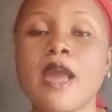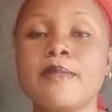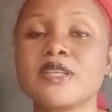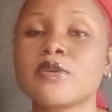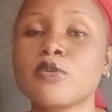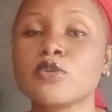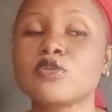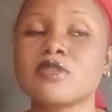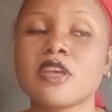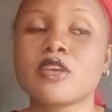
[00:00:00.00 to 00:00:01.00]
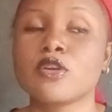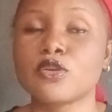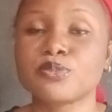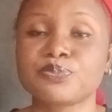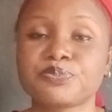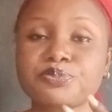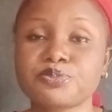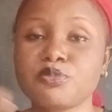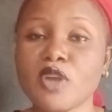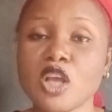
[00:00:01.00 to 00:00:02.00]
please. When you want to take your
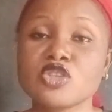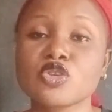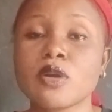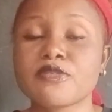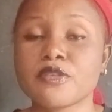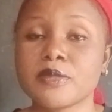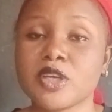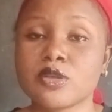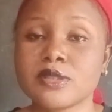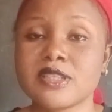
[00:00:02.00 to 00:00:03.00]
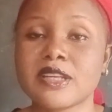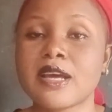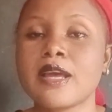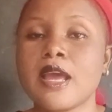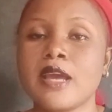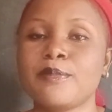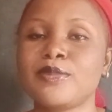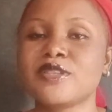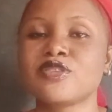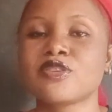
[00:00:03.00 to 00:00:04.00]
scrub from the container,
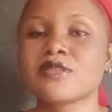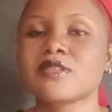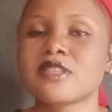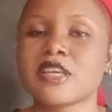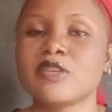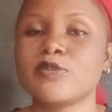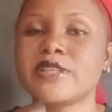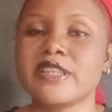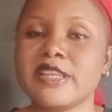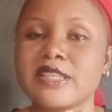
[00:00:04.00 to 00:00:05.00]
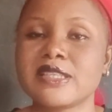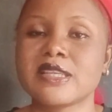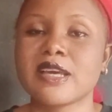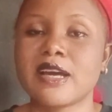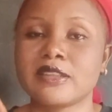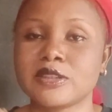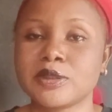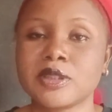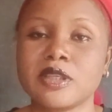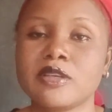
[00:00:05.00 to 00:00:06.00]
please do not take it with a dirty hand.
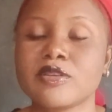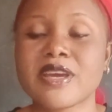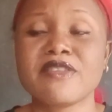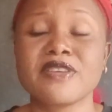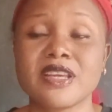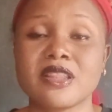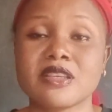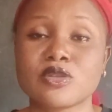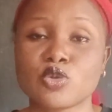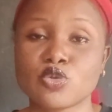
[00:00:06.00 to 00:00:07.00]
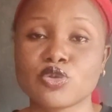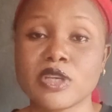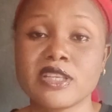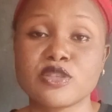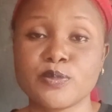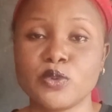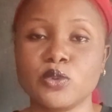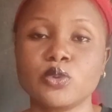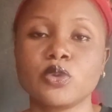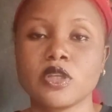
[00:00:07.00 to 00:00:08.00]
Okay, you can even get a
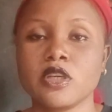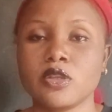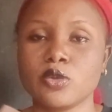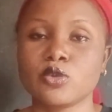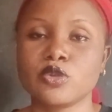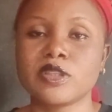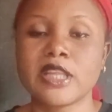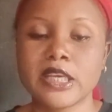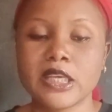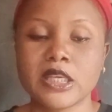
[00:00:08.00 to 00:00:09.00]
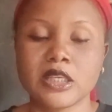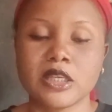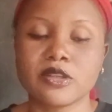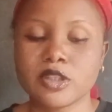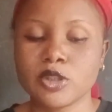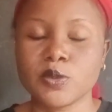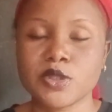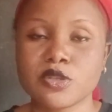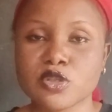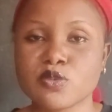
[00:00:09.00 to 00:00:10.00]
spoon. You know, you take
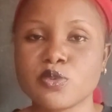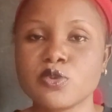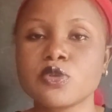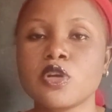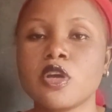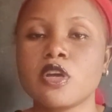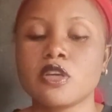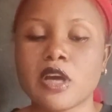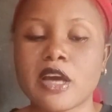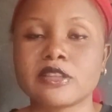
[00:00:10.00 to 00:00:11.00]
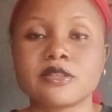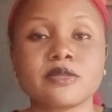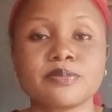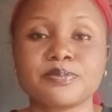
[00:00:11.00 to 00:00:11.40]
with your spoon and